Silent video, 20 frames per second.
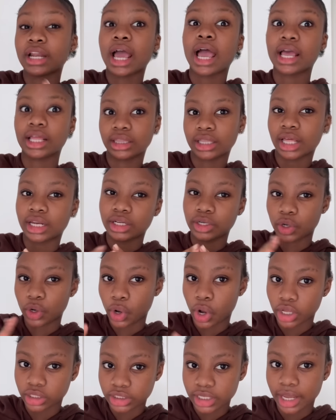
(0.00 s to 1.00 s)
had that in a
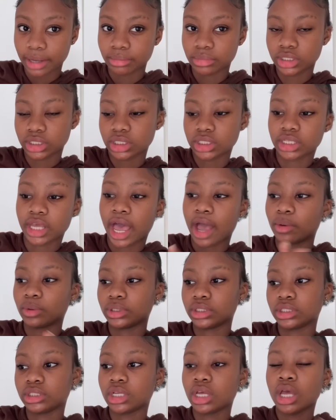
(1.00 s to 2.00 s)
long time since i
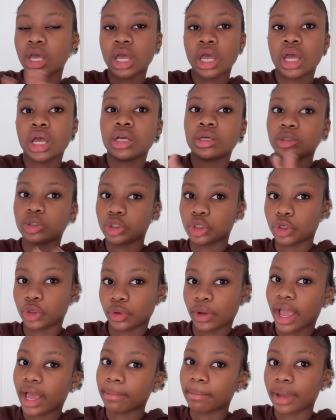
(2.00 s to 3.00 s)
was you
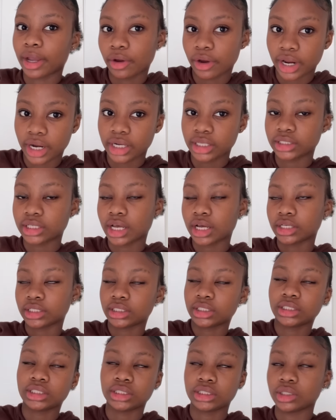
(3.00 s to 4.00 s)
know at my granny's
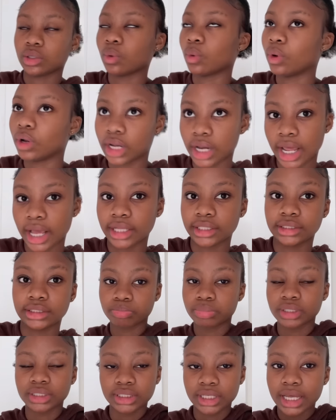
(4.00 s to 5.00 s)
house and all of that
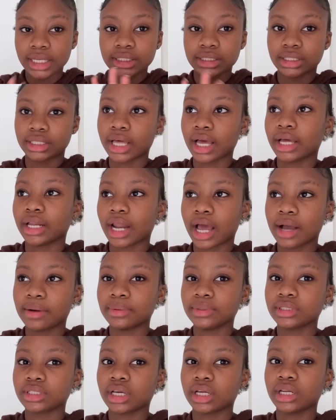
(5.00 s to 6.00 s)
besides that i
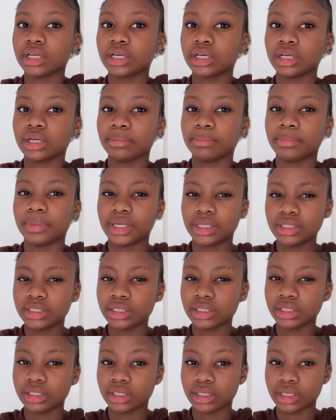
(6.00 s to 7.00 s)
was gonna
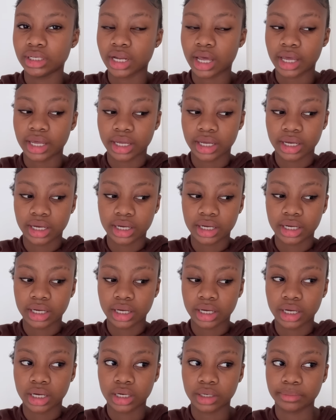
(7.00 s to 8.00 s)
basically like
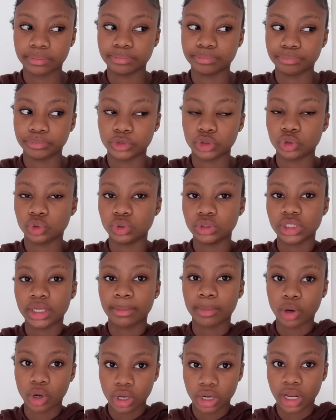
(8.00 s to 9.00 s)
um do
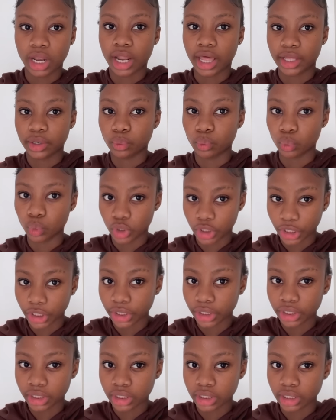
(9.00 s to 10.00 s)
some online
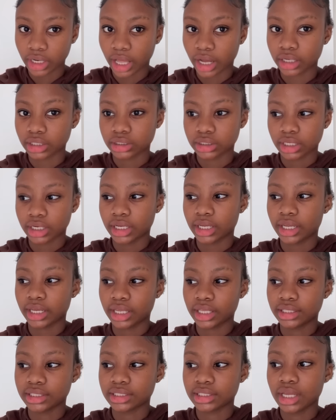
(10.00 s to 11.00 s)
work like i was gonna
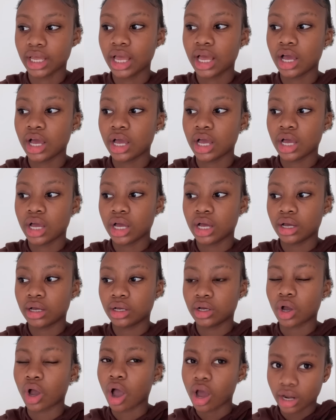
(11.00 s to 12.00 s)
get
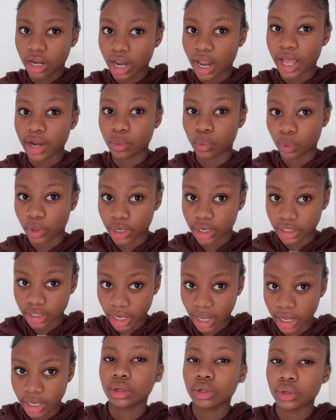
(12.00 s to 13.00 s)
online work
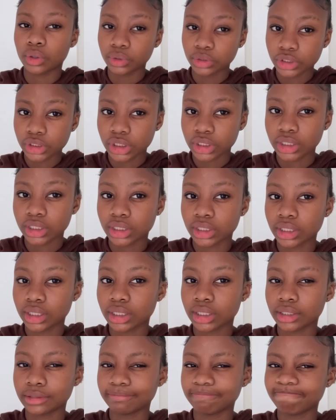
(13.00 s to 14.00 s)
done load shedding